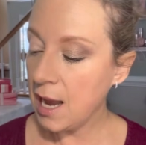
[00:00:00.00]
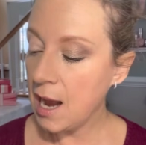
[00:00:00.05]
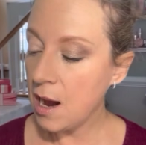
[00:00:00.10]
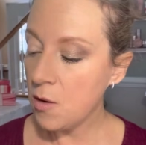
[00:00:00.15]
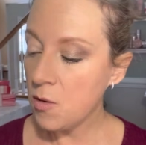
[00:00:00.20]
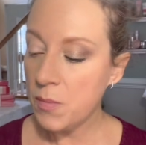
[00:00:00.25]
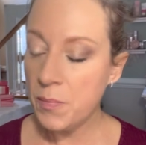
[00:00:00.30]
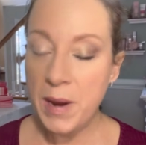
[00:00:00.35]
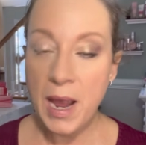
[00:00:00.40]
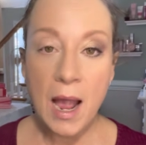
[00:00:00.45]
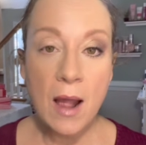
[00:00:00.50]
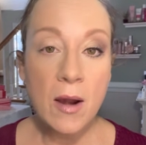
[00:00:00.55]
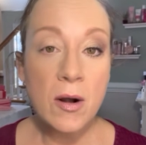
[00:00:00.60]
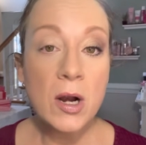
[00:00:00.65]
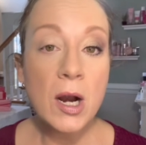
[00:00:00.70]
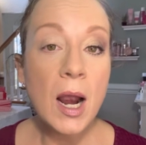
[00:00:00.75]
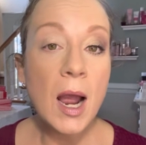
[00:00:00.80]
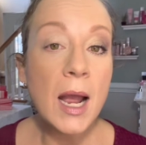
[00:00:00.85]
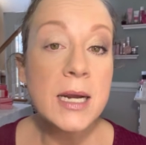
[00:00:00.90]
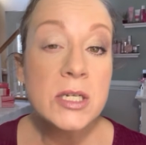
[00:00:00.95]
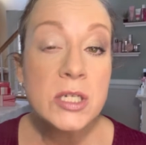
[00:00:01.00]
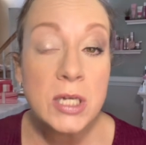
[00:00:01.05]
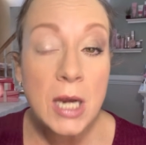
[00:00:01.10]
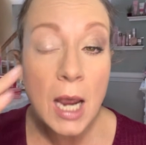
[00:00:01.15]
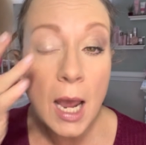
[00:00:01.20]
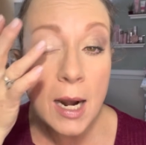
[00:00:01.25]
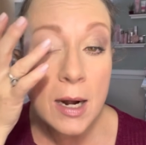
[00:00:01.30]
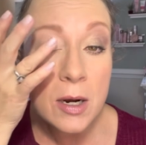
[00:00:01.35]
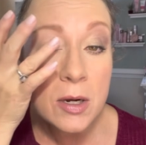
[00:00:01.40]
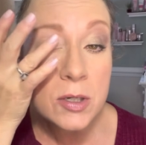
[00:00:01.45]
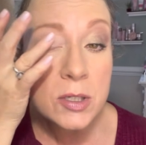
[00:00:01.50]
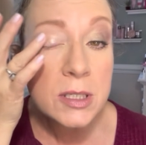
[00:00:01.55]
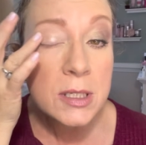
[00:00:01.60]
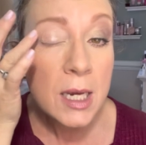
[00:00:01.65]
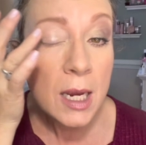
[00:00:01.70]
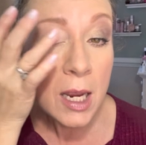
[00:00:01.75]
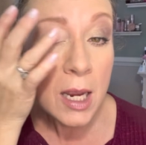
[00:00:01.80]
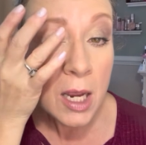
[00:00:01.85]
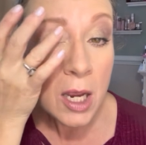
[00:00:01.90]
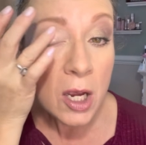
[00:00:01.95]
our powder eyeshadows
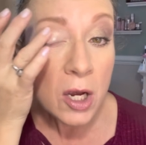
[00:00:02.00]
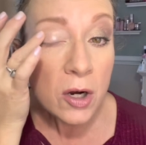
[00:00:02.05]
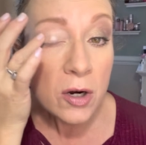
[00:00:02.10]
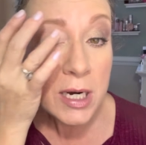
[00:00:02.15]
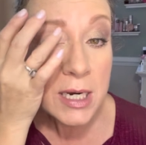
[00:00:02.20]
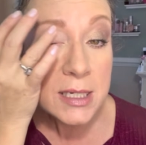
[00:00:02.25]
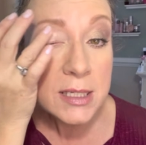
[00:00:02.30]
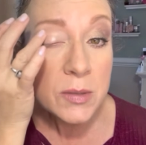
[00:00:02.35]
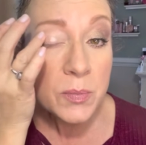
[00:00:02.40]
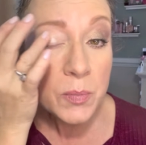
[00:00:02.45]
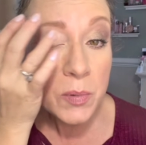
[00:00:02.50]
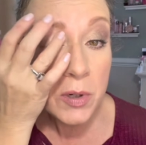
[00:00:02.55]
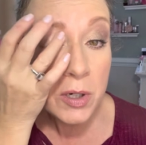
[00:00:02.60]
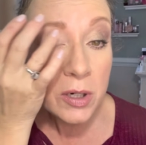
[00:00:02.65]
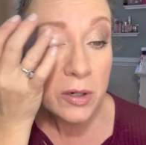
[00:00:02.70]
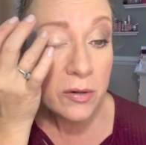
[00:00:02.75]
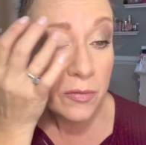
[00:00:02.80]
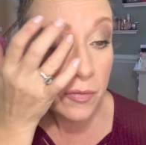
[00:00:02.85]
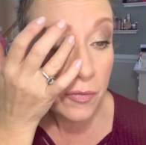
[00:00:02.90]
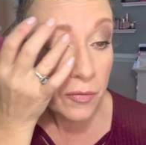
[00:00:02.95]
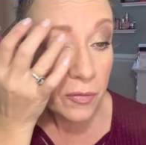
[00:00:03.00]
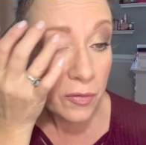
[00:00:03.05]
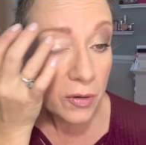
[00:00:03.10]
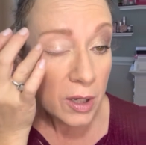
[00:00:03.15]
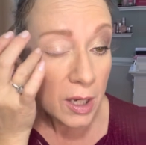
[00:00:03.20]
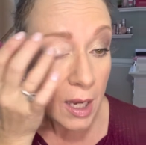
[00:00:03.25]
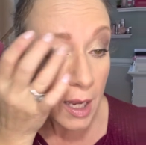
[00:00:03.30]
crease proof